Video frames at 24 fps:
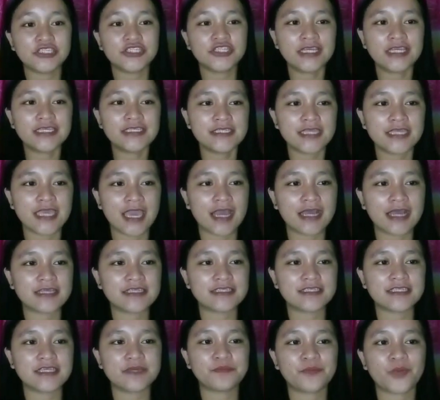Just
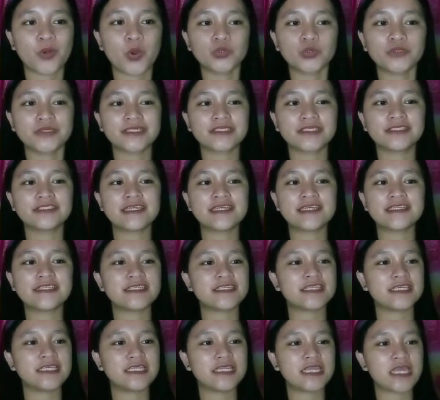as the
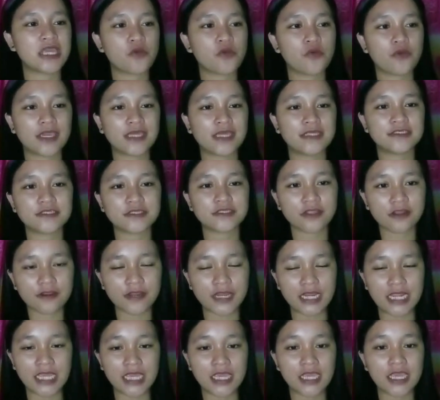protagonist in Nick Joaquin's
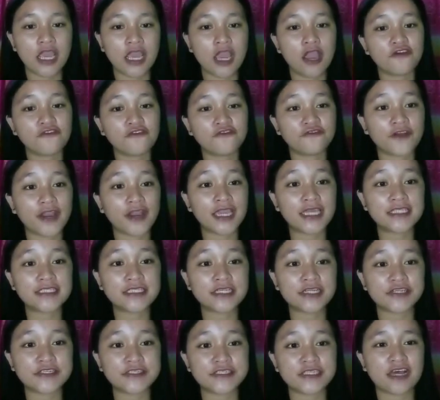story
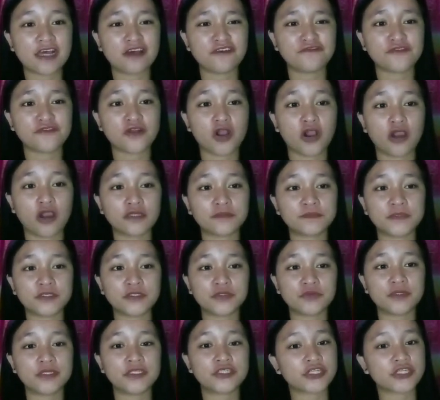finds herself caught
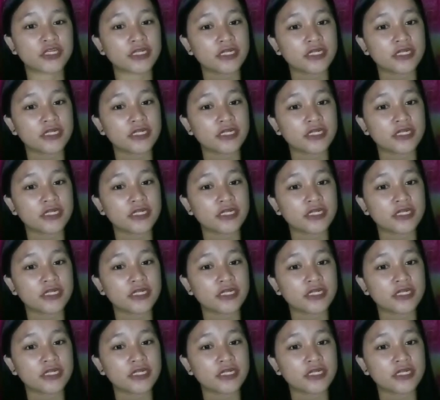between